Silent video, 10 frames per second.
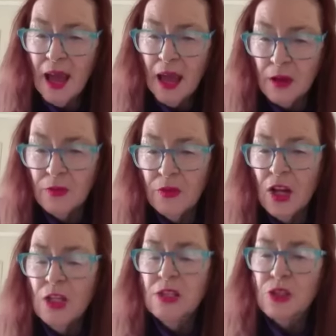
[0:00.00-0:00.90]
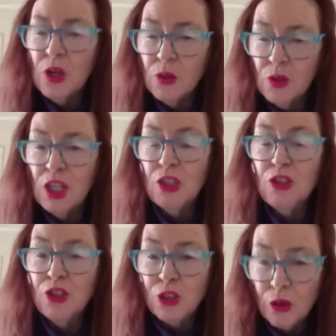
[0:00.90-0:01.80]
have, so the
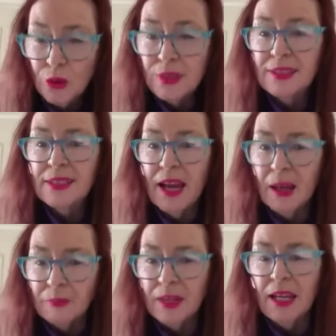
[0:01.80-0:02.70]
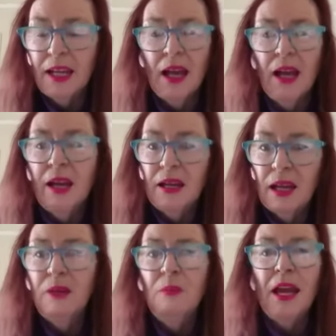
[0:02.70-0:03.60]
insurance company
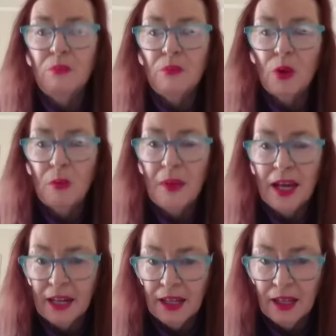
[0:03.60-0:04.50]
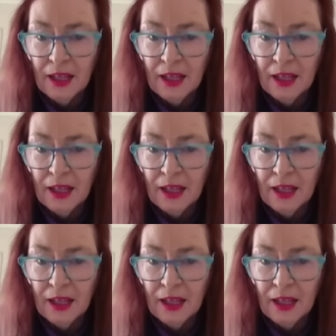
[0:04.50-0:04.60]
can make money.